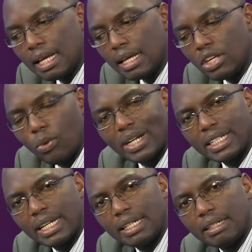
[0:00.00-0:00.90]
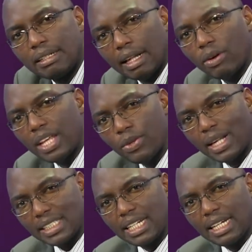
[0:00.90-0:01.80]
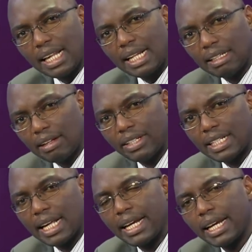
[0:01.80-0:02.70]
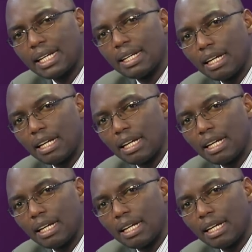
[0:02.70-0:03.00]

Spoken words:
he saw that there was darkness, so he decided,